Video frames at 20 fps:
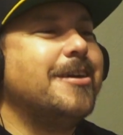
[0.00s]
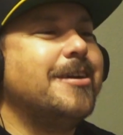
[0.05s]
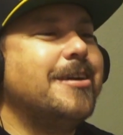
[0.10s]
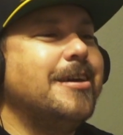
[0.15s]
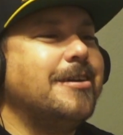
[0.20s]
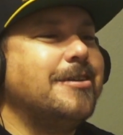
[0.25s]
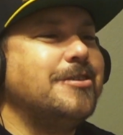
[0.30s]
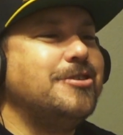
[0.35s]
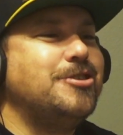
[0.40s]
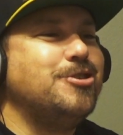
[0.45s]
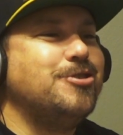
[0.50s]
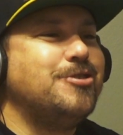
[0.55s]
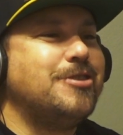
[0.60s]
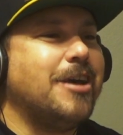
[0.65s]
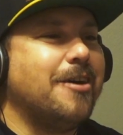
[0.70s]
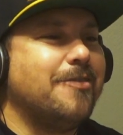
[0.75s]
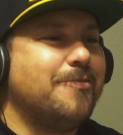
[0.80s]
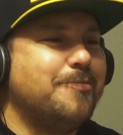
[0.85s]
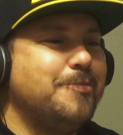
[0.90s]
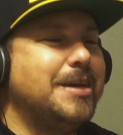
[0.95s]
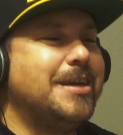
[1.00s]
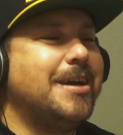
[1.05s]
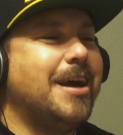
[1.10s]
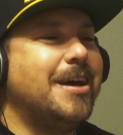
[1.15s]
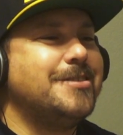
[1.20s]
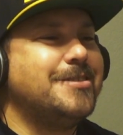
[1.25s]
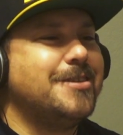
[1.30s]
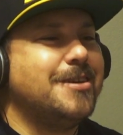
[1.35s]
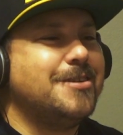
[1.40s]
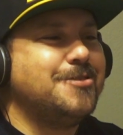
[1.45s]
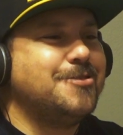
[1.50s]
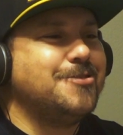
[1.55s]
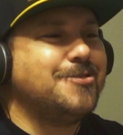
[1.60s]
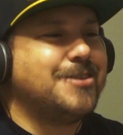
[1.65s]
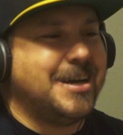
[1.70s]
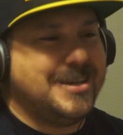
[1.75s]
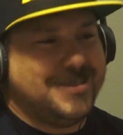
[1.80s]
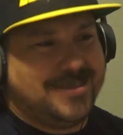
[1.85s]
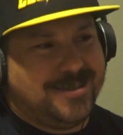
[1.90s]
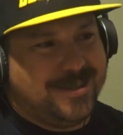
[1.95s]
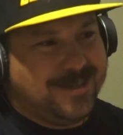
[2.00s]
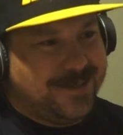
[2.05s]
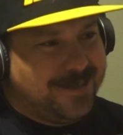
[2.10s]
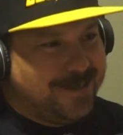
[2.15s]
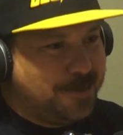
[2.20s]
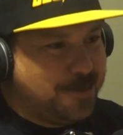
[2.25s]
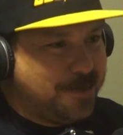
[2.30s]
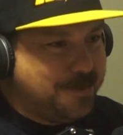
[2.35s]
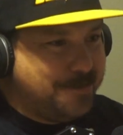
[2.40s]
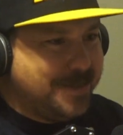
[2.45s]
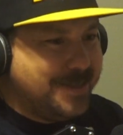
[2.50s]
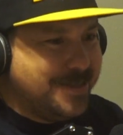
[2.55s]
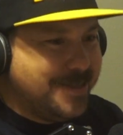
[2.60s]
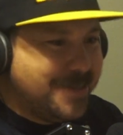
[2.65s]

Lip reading: kick your shoes off. Mi casa, su casa. You know what I mean?